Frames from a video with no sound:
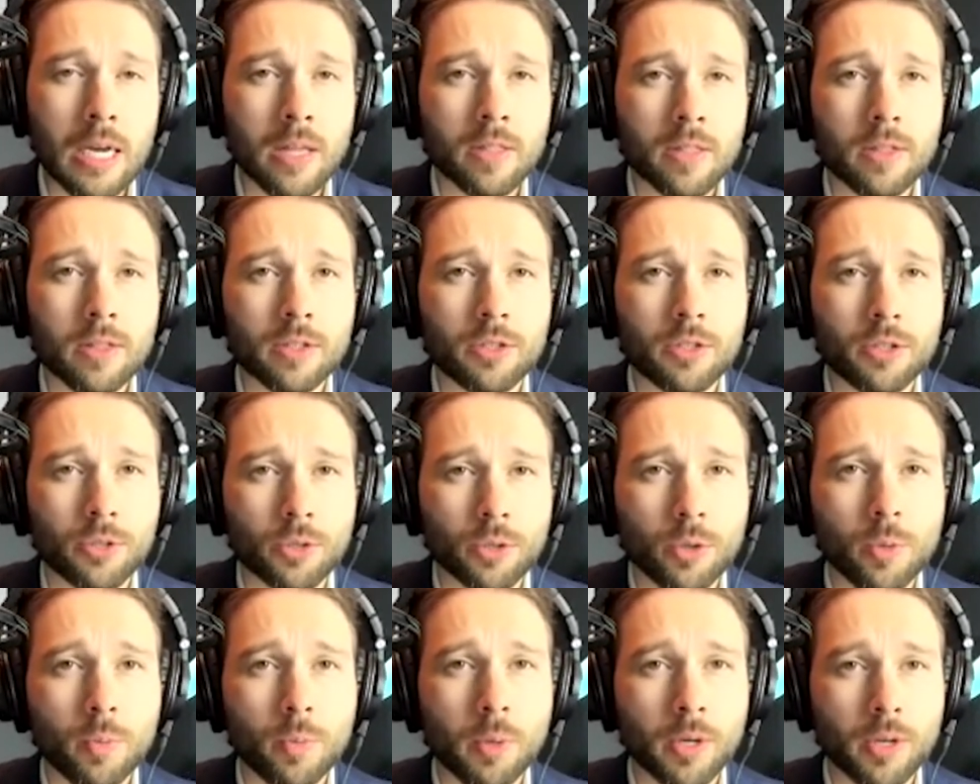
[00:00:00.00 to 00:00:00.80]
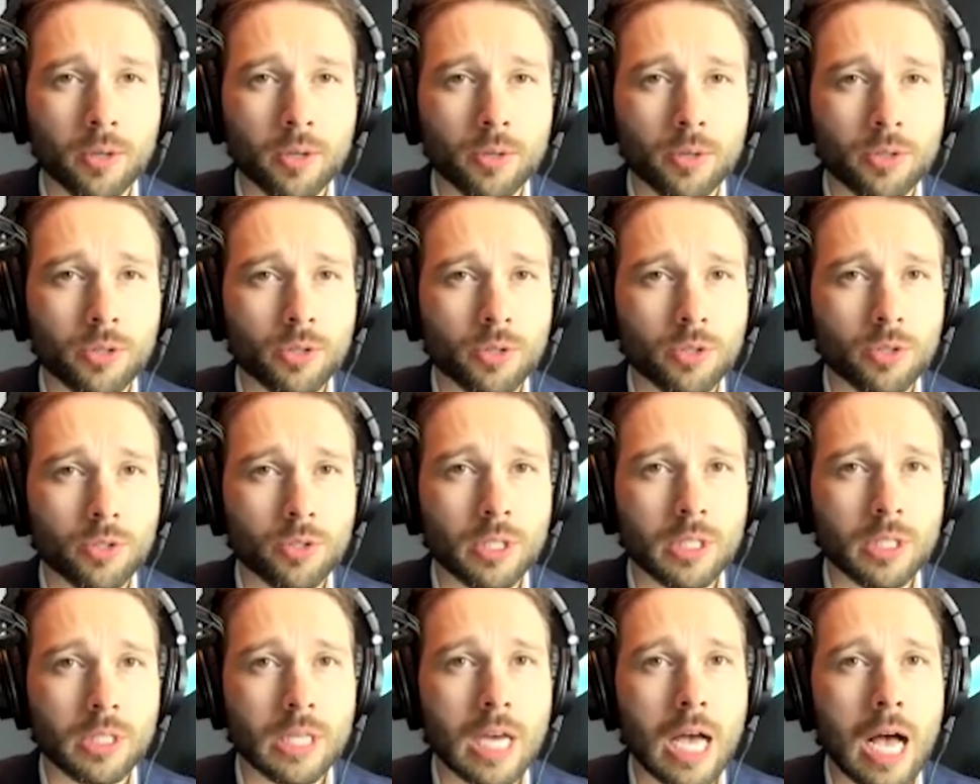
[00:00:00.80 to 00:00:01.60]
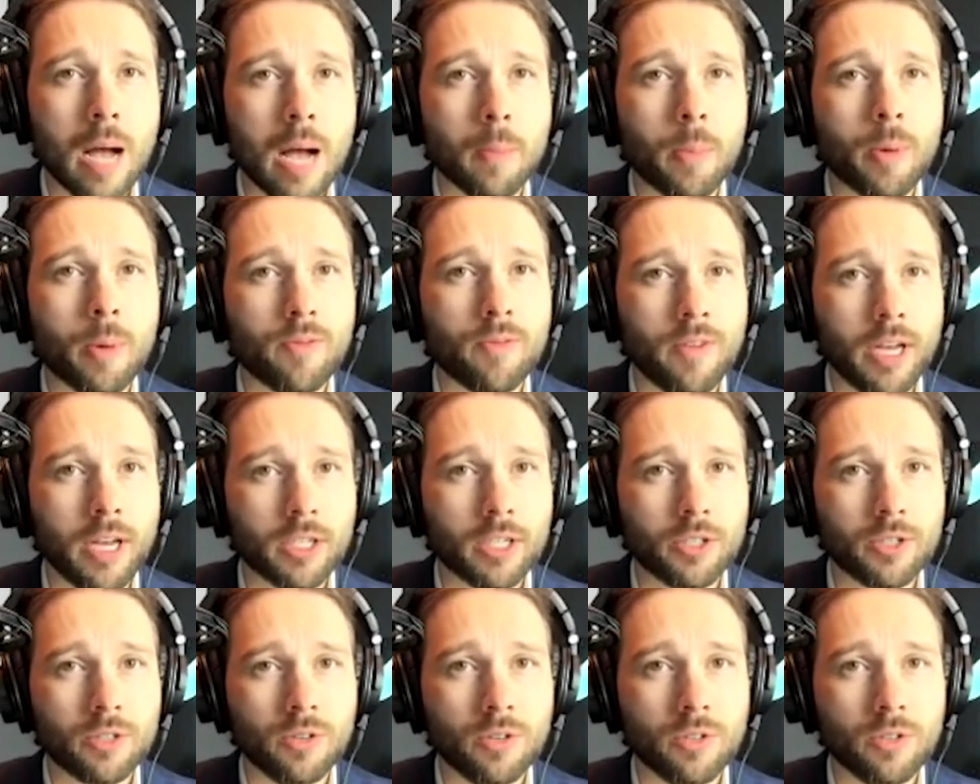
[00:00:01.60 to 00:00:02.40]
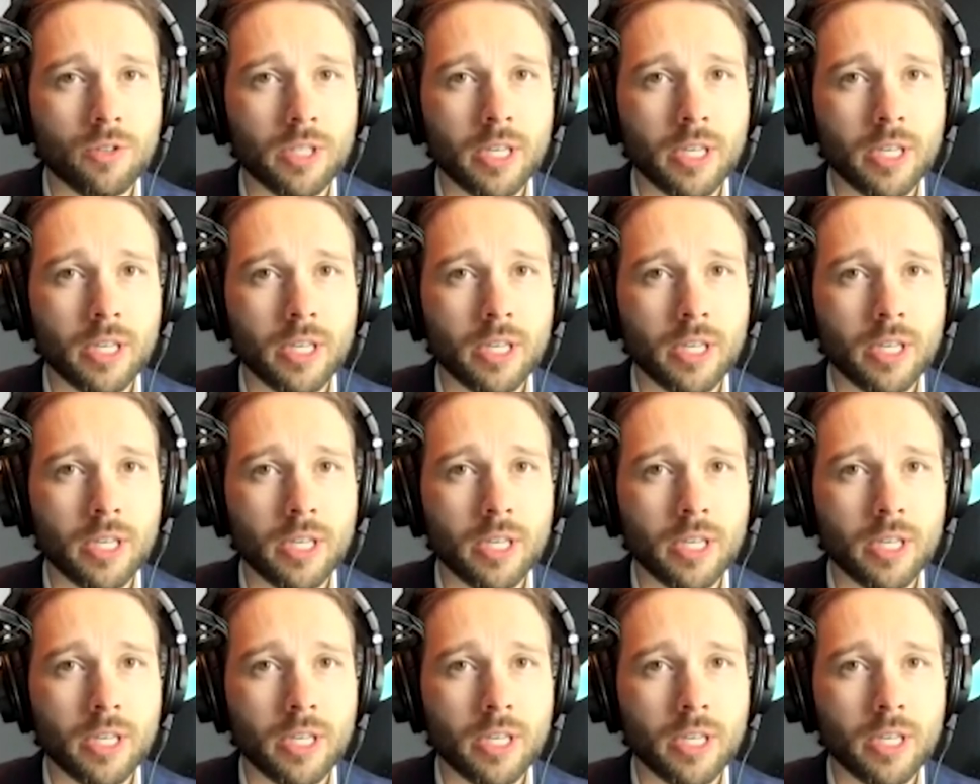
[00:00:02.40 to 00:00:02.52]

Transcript: The true producers, the top professionals,